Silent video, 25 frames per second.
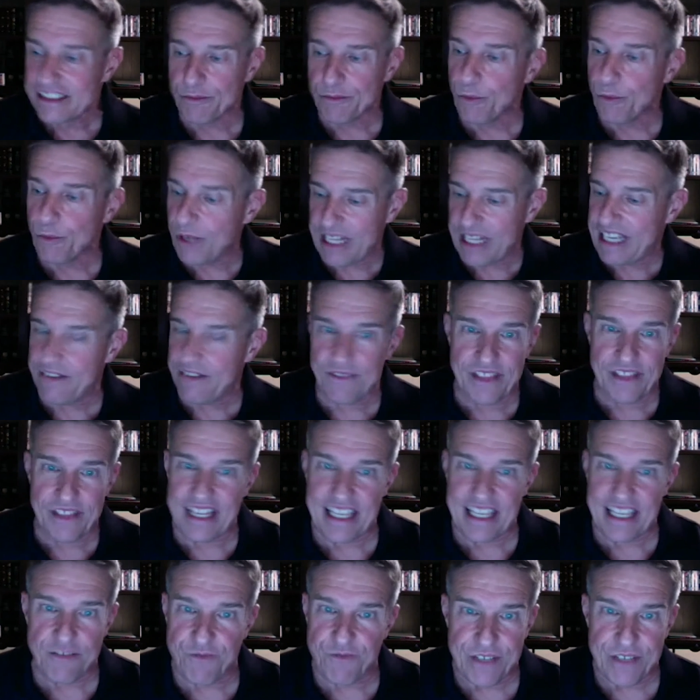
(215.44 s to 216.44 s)
The
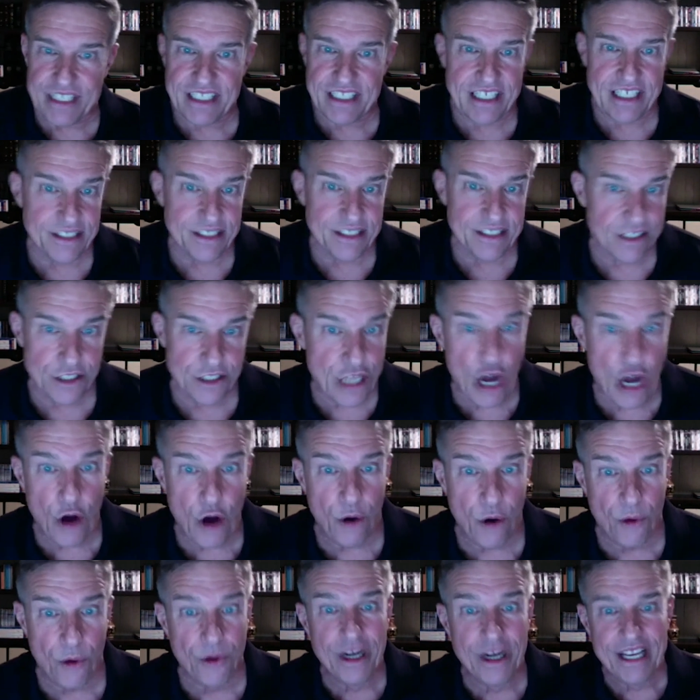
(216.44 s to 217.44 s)
infant didn't
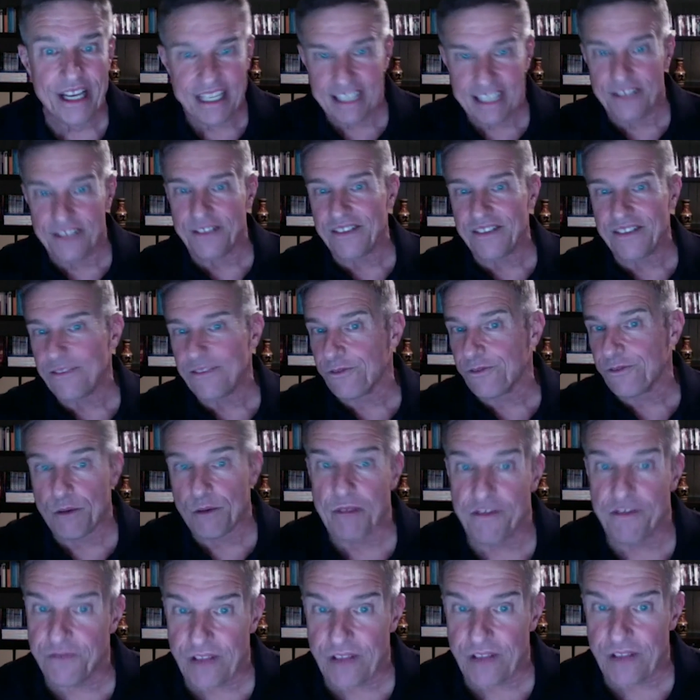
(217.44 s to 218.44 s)
know in, from a
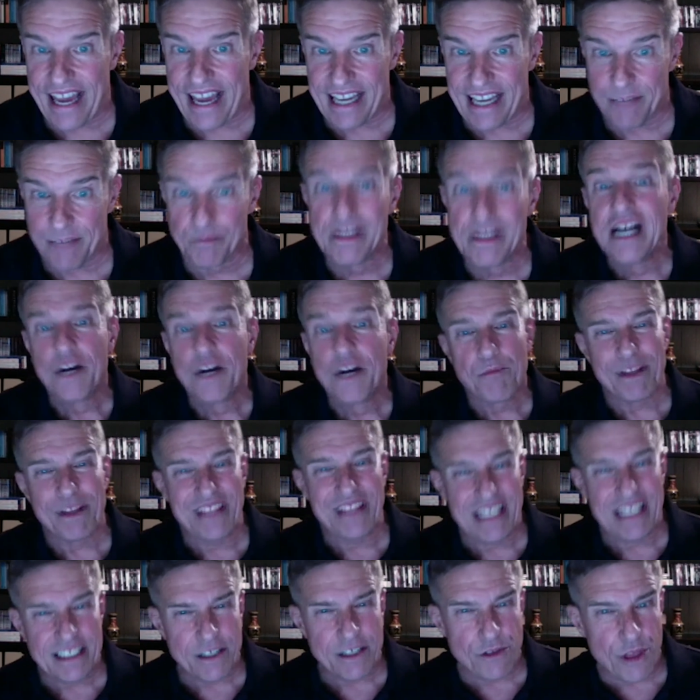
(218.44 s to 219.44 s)
flame, but
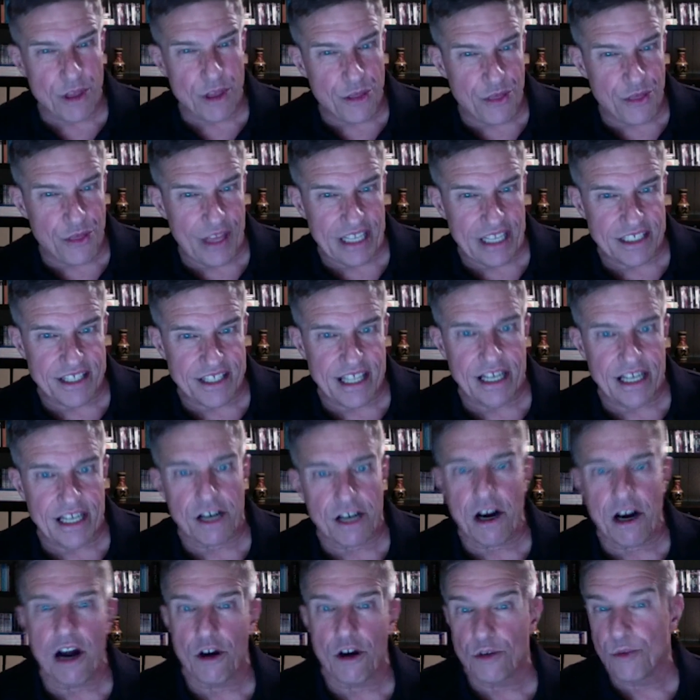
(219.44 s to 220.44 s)
these are the things that are
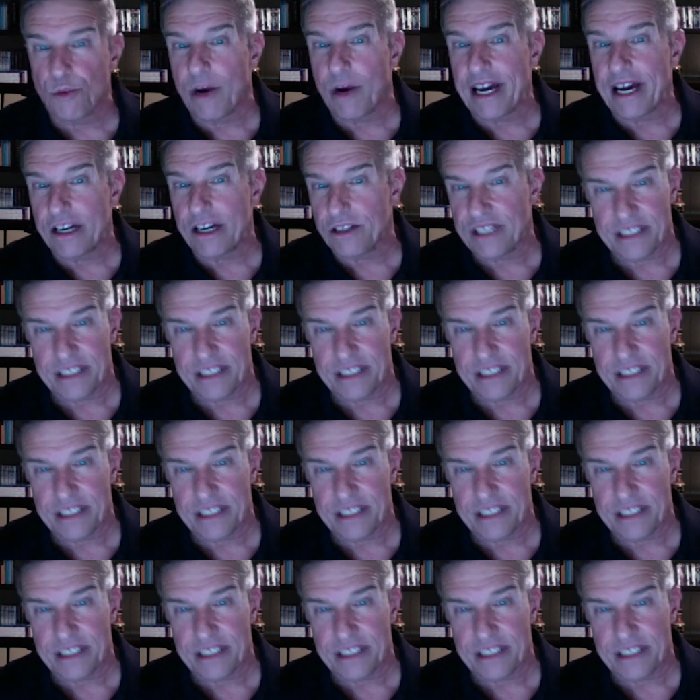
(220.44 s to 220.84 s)
hardwired.